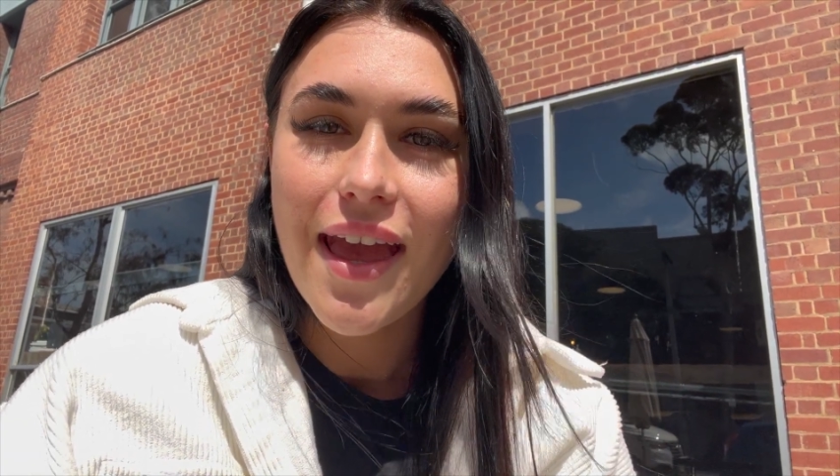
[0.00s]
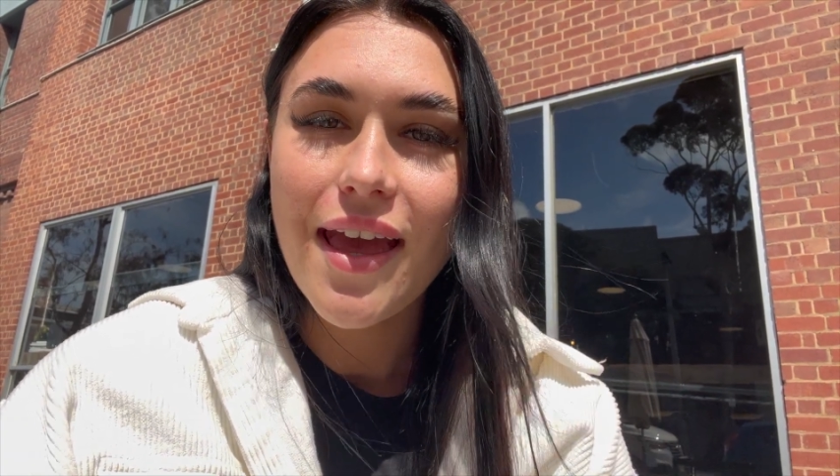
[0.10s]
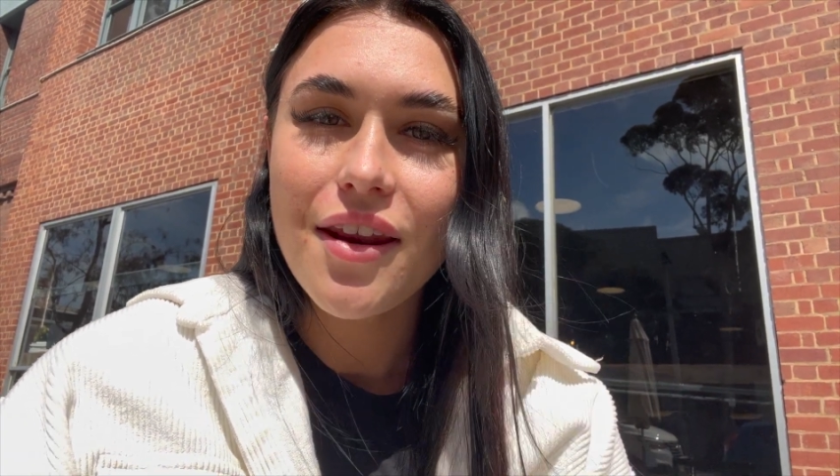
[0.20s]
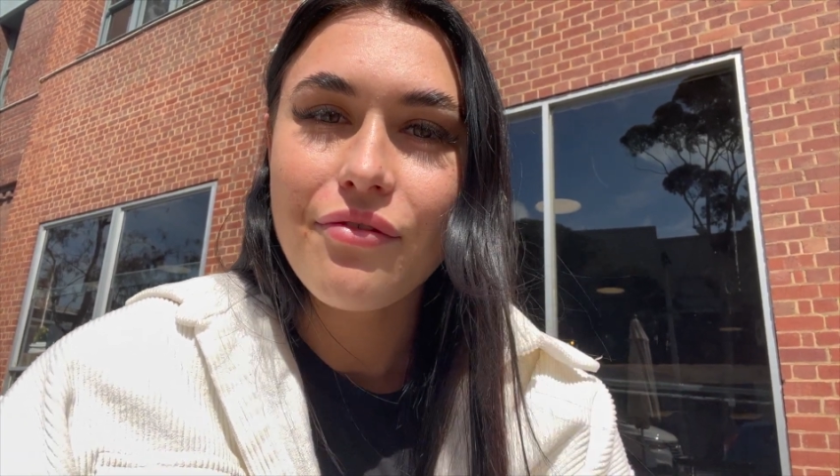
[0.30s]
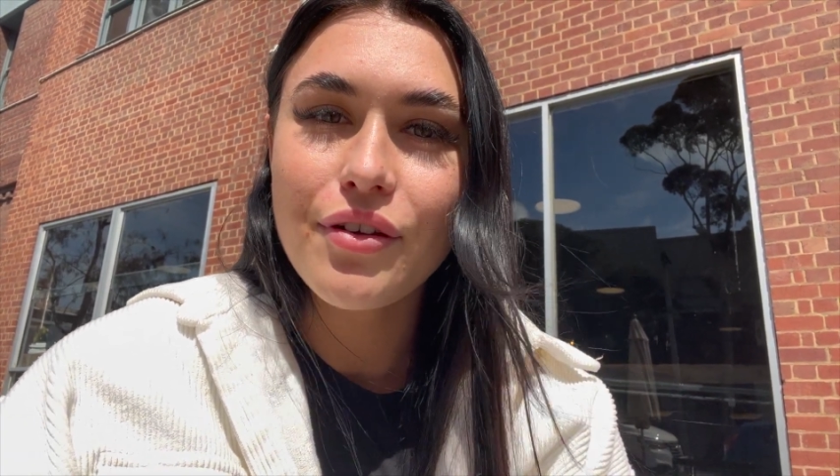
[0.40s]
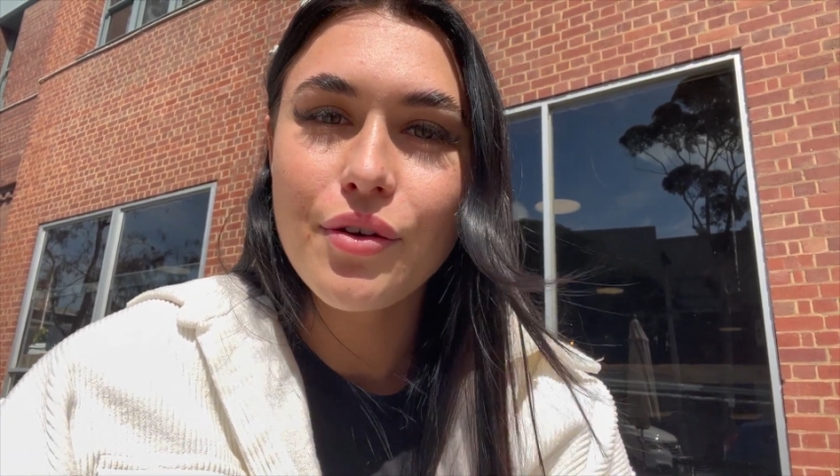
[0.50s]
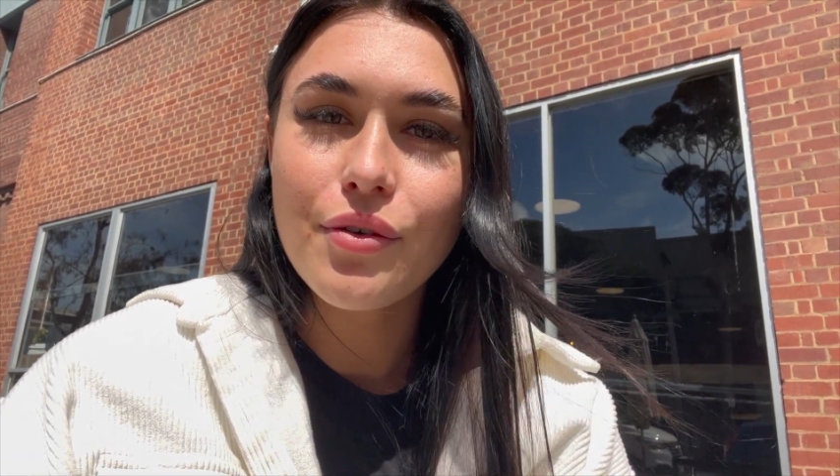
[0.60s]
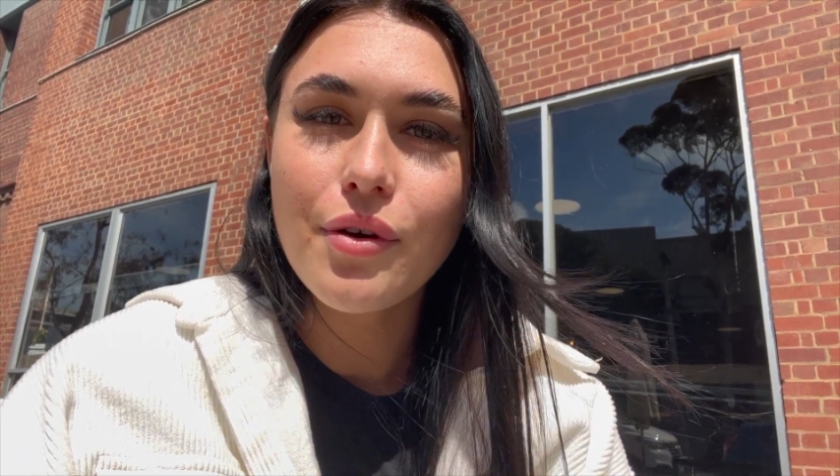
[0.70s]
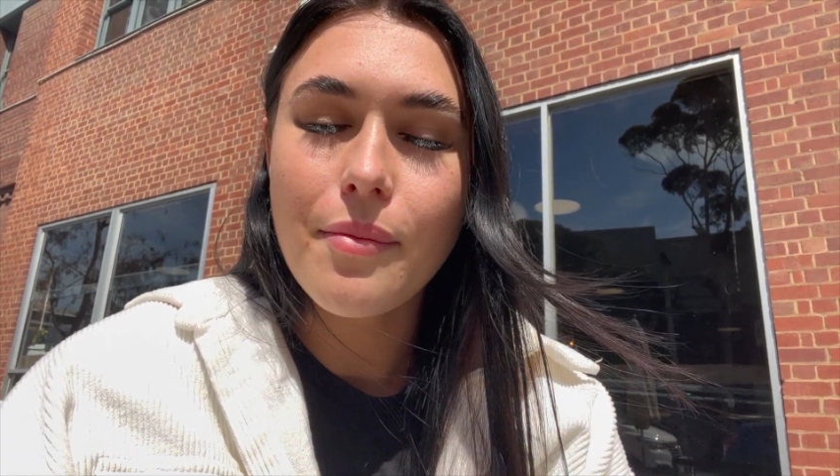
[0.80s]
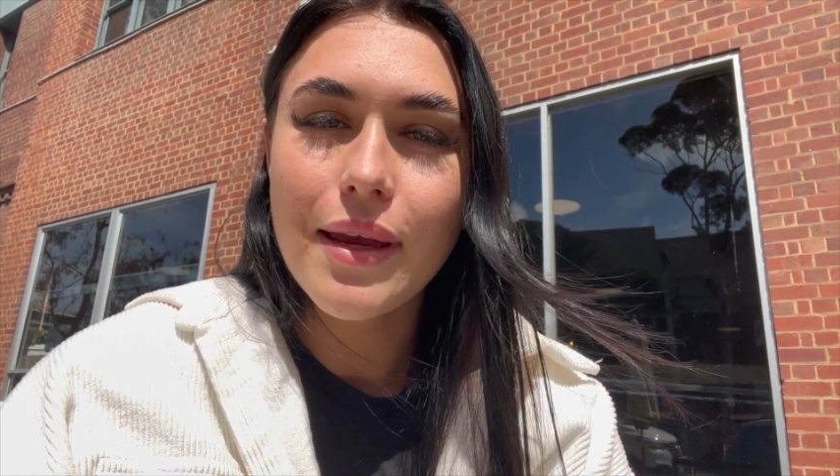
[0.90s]
had a
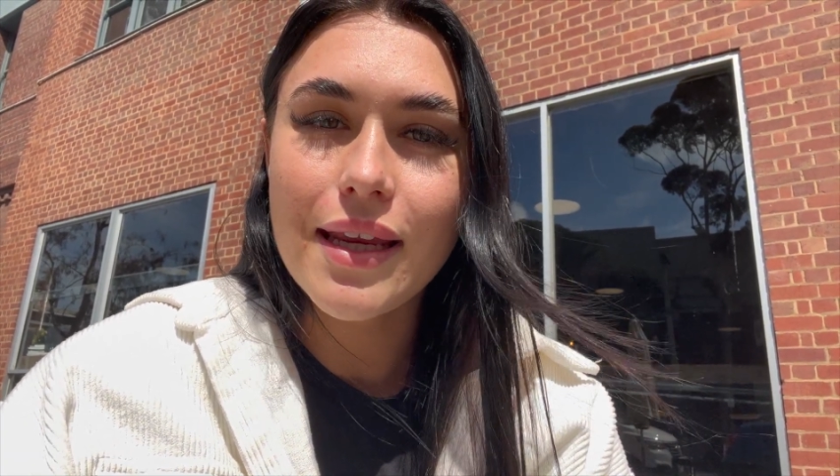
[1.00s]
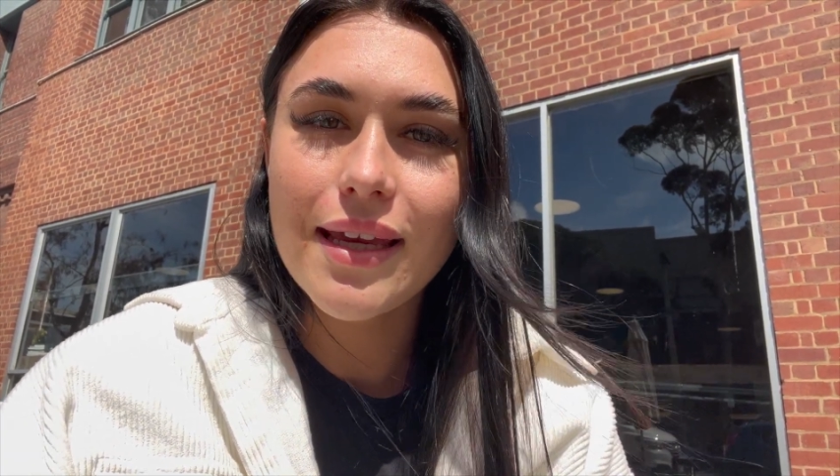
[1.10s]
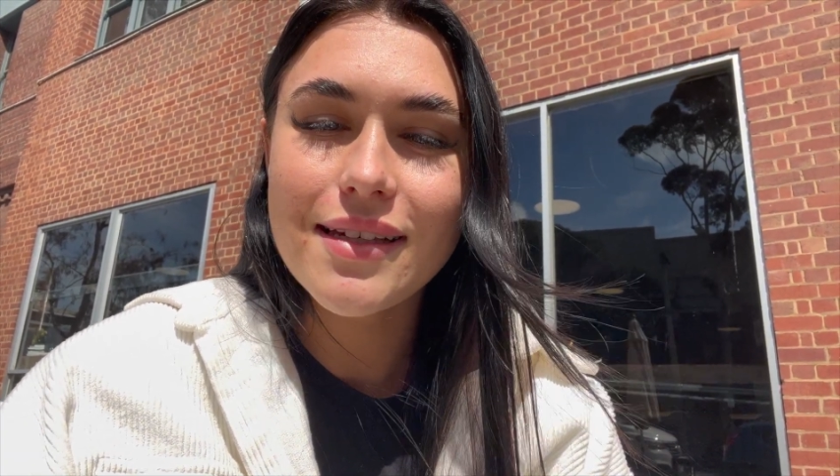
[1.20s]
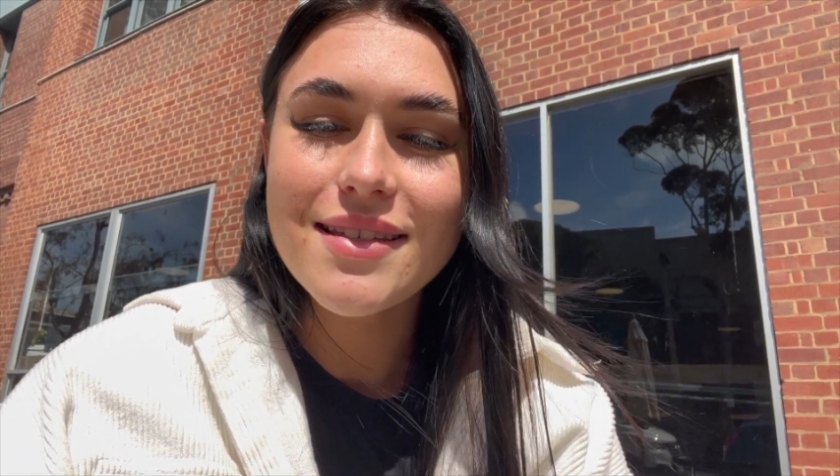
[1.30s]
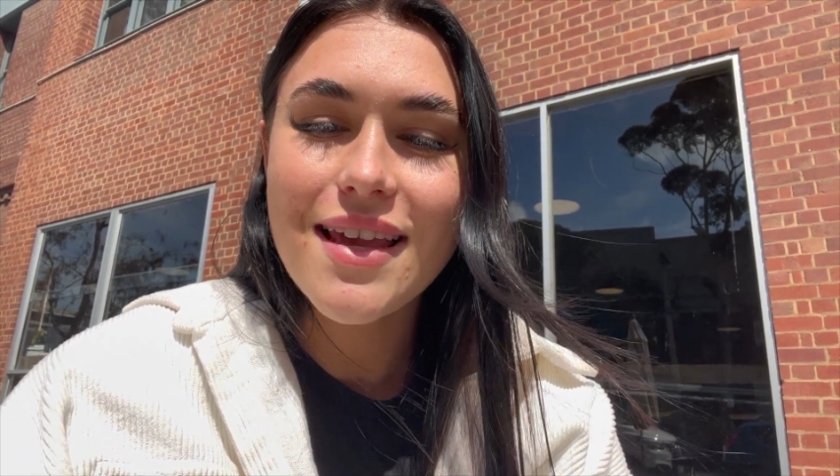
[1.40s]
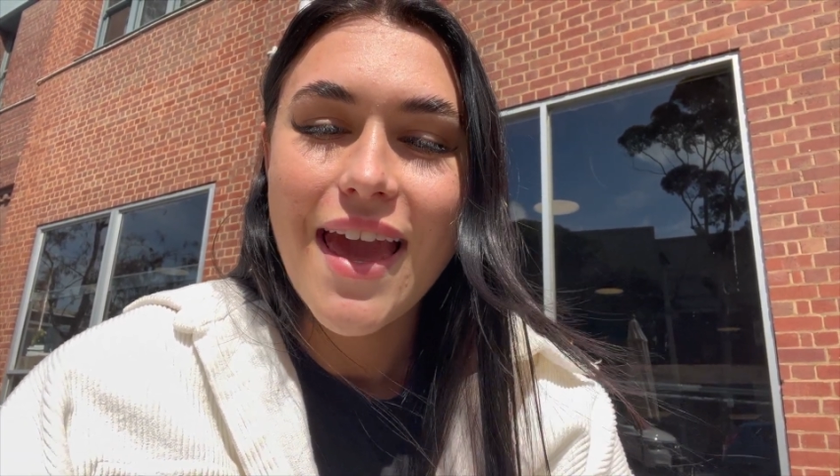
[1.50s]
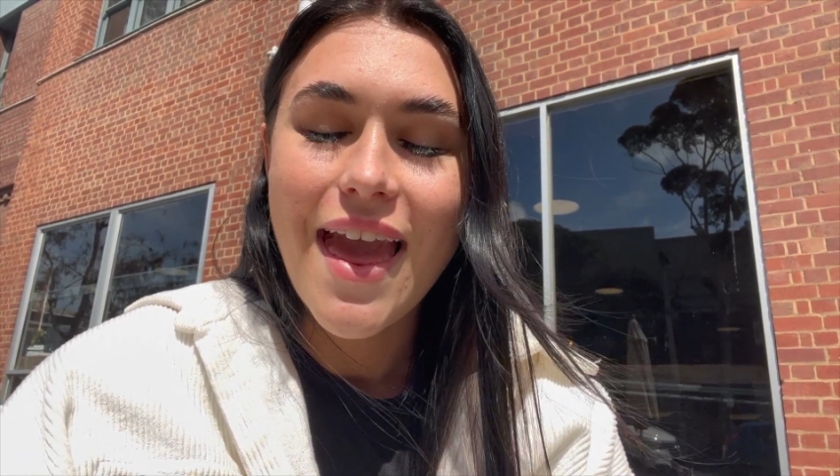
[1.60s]
few meetings,